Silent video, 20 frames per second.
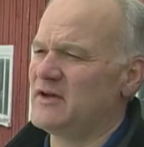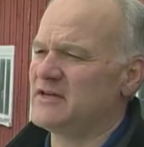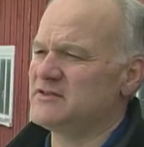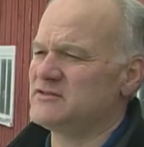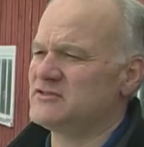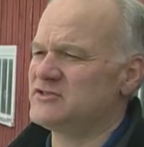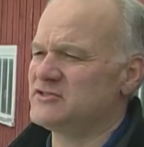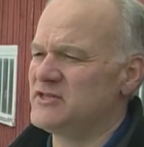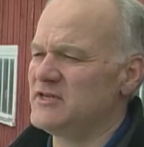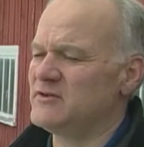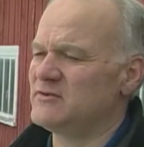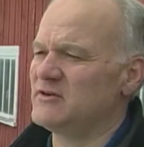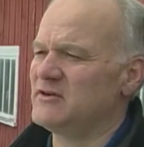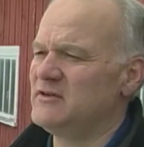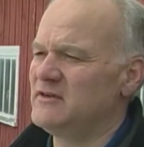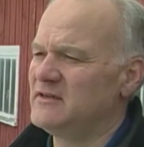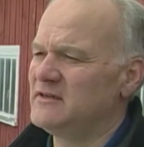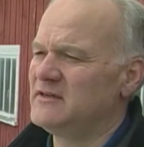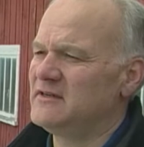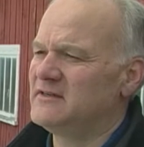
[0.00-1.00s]
as a shearer,
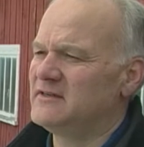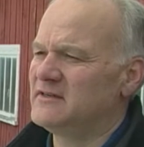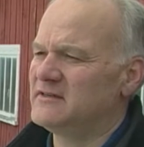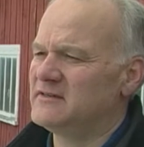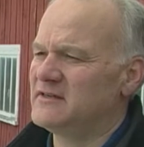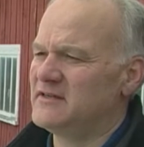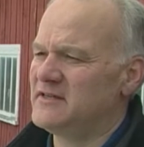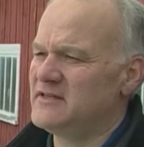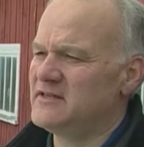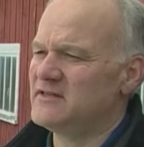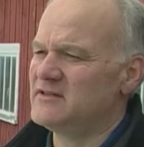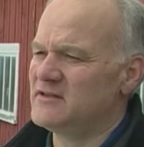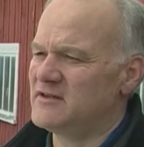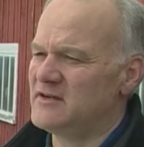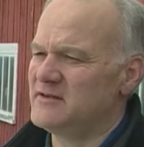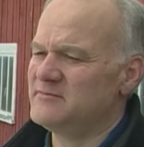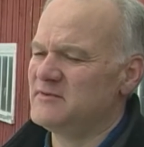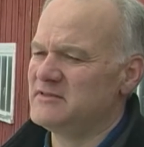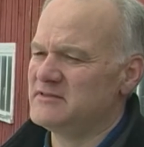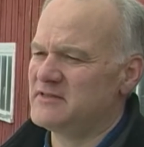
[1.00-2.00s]
that he can
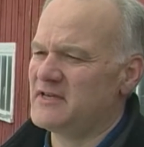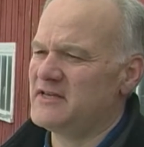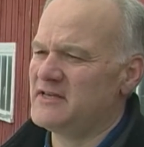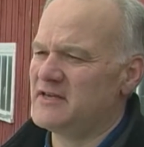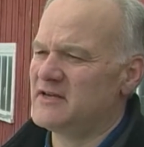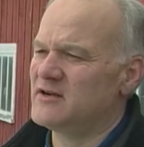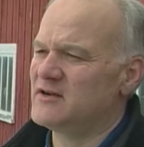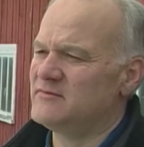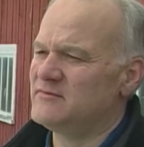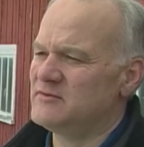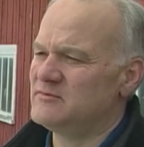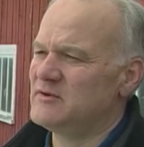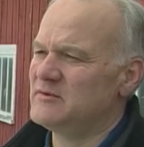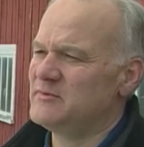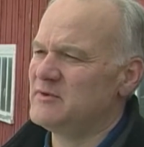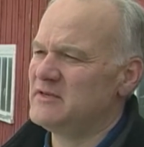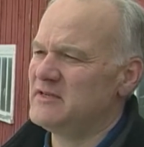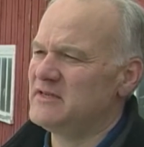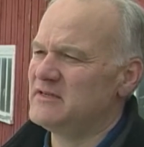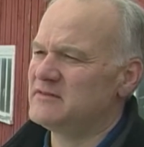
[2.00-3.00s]
come and take care of it when
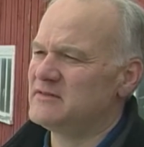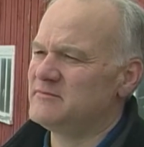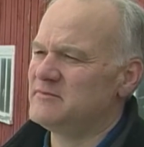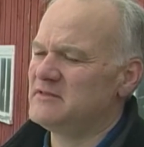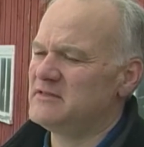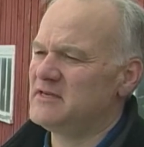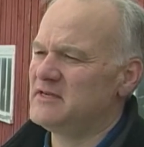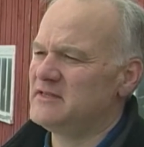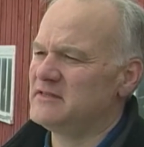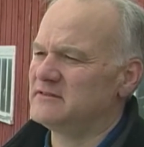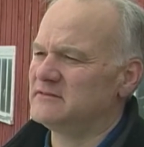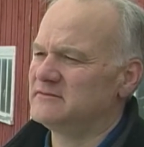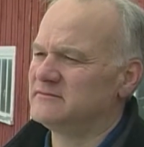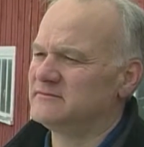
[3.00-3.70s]
we need it to be done.